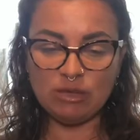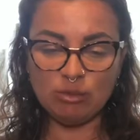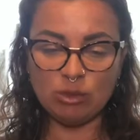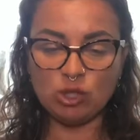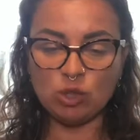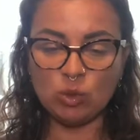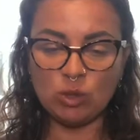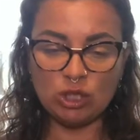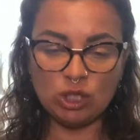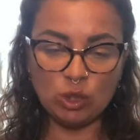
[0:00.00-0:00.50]

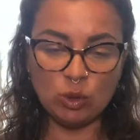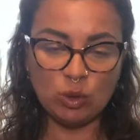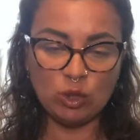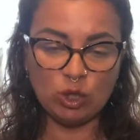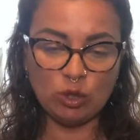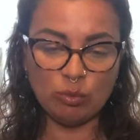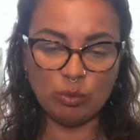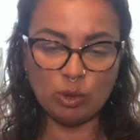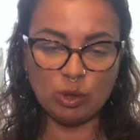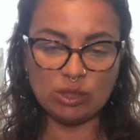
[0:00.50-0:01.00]
between you and
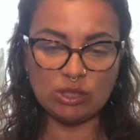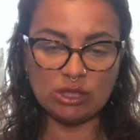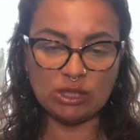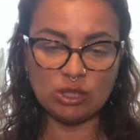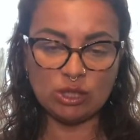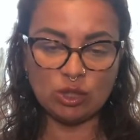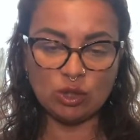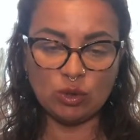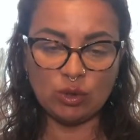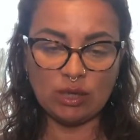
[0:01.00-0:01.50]
your
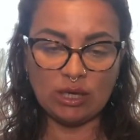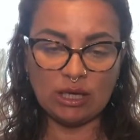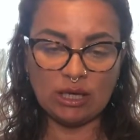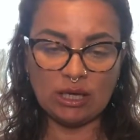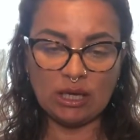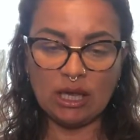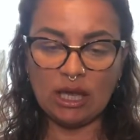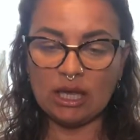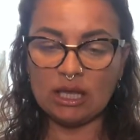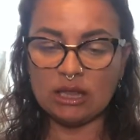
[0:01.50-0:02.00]
person
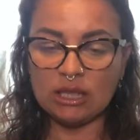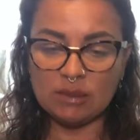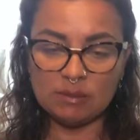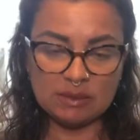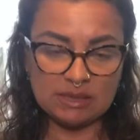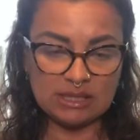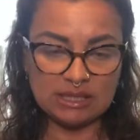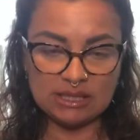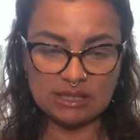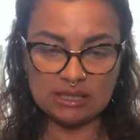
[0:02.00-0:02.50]
during eclipse
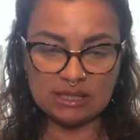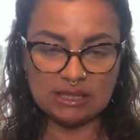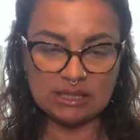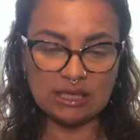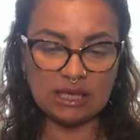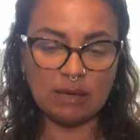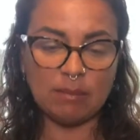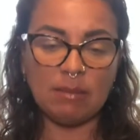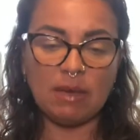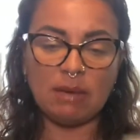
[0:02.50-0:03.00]
seasons.
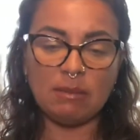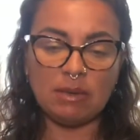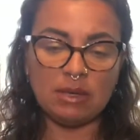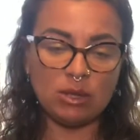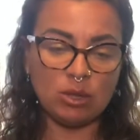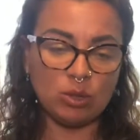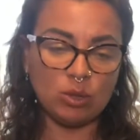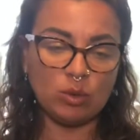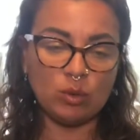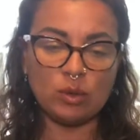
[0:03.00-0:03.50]
Like maybe
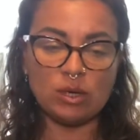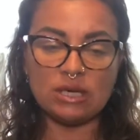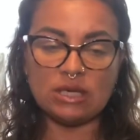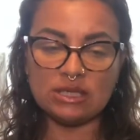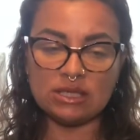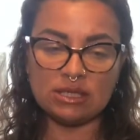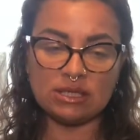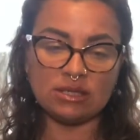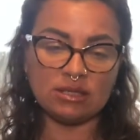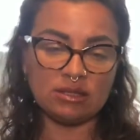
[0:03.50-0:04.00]
there
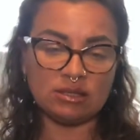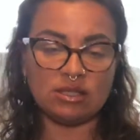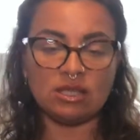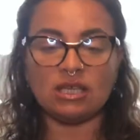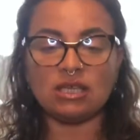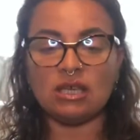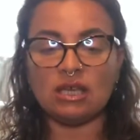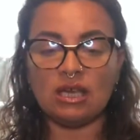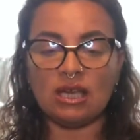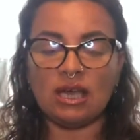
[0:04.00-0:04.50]
was
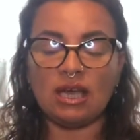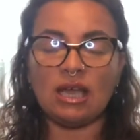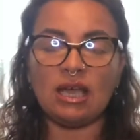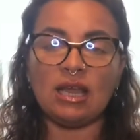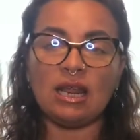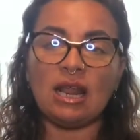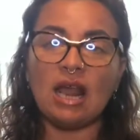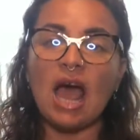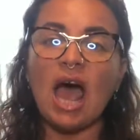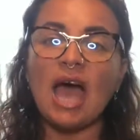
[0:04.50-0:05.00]

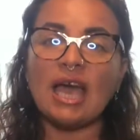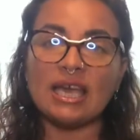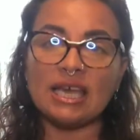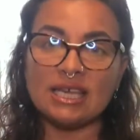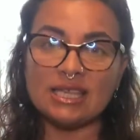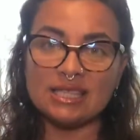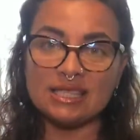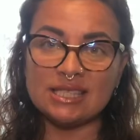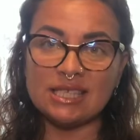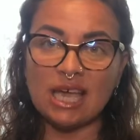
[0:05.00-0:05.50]
it
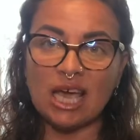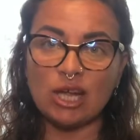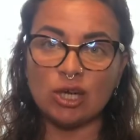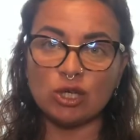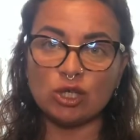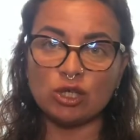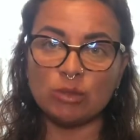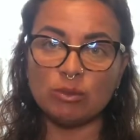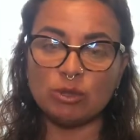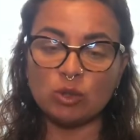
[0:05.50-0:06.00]
heightens the
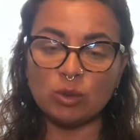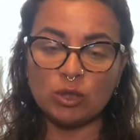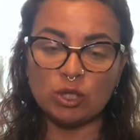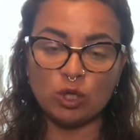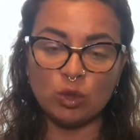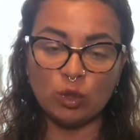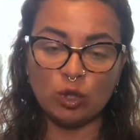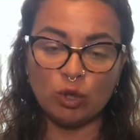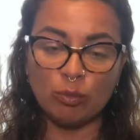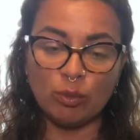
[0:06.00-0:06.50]
energy between
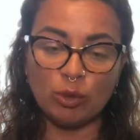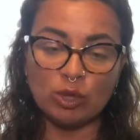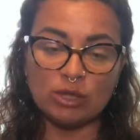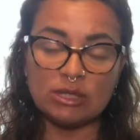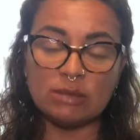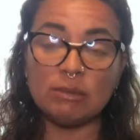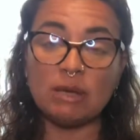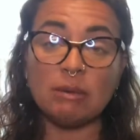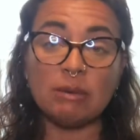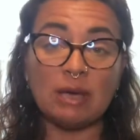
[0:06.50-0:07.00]
you and your
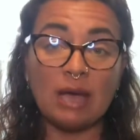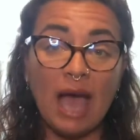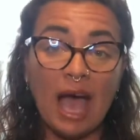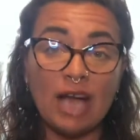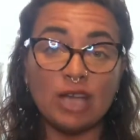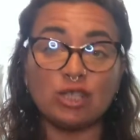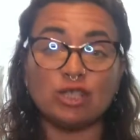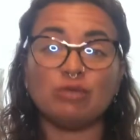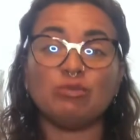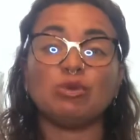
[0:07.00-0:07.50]
person. Maybe it
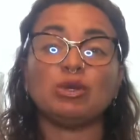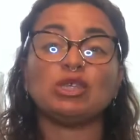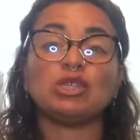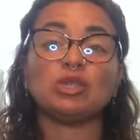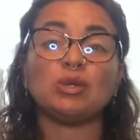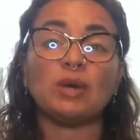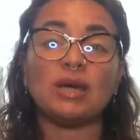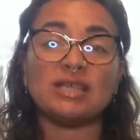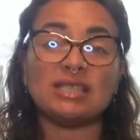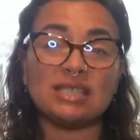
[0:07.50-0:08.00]
actually brings
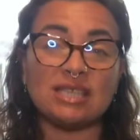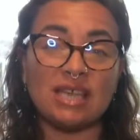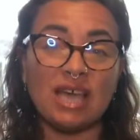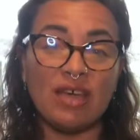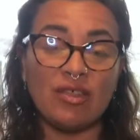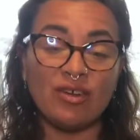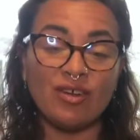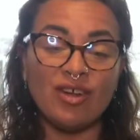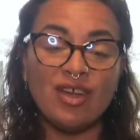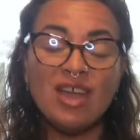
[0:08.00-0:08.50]
you guys
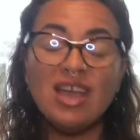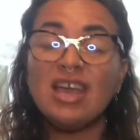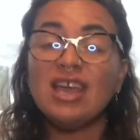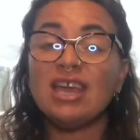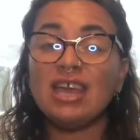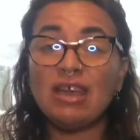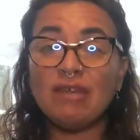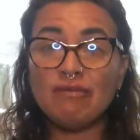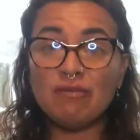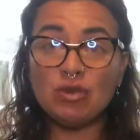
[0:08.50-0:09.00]
together.
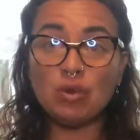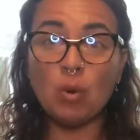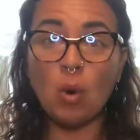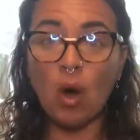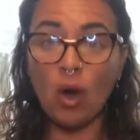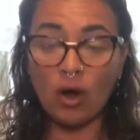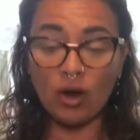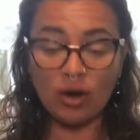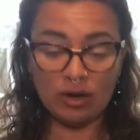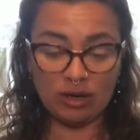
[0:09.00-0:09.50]
If you
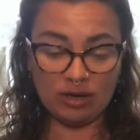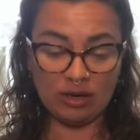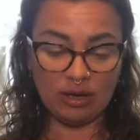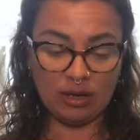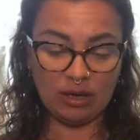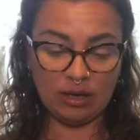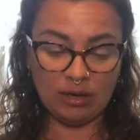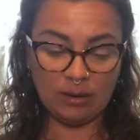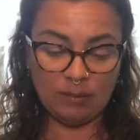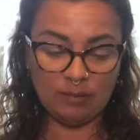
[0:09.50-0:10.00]
aren't
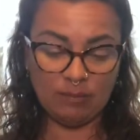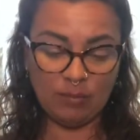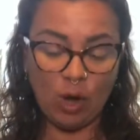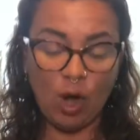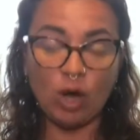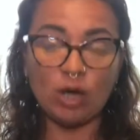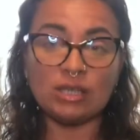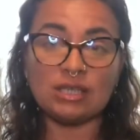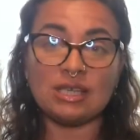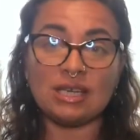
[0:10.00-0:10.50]

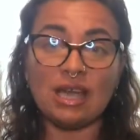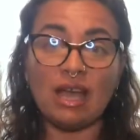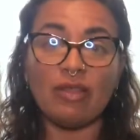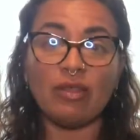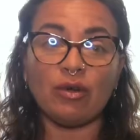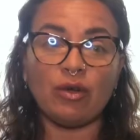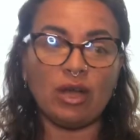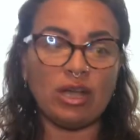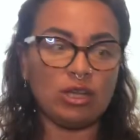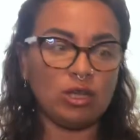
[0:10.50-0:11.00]

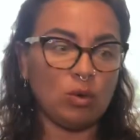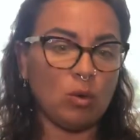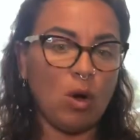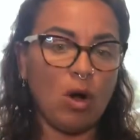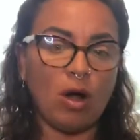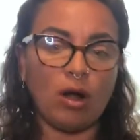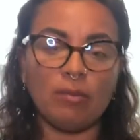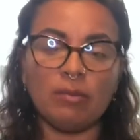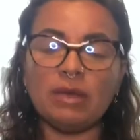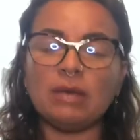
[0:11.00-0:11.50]
together and you
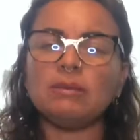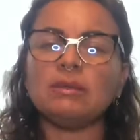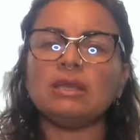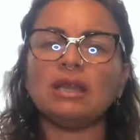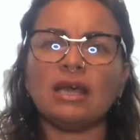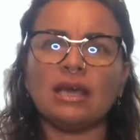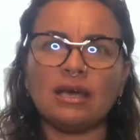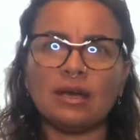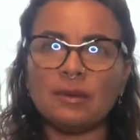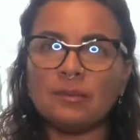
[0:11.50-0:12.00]
are maybe
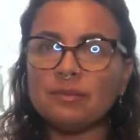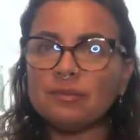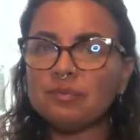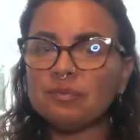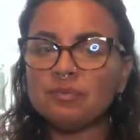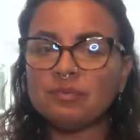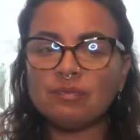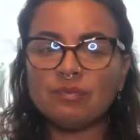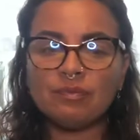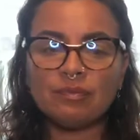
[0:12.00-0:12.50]
like
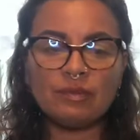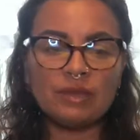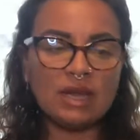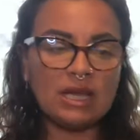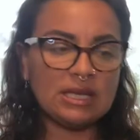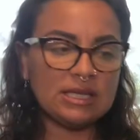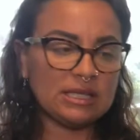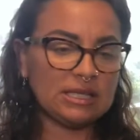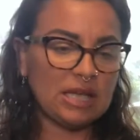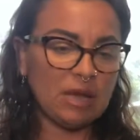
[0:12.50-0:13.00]

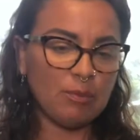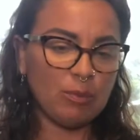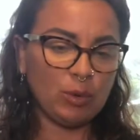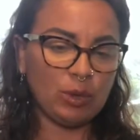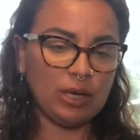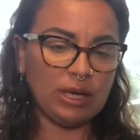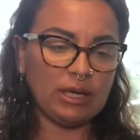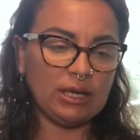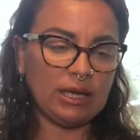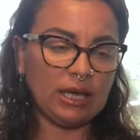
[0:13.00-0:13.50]

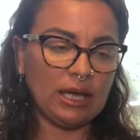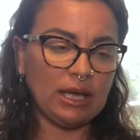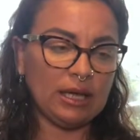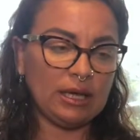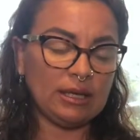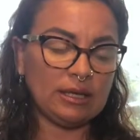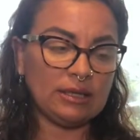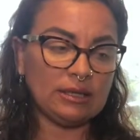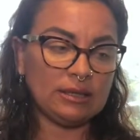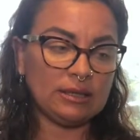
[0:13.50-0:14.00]
separate
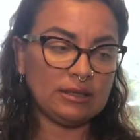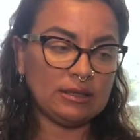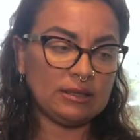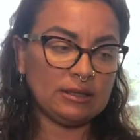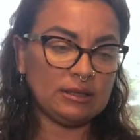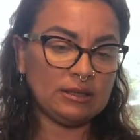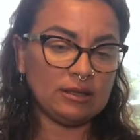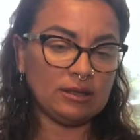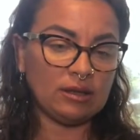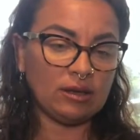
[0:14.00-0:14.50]
and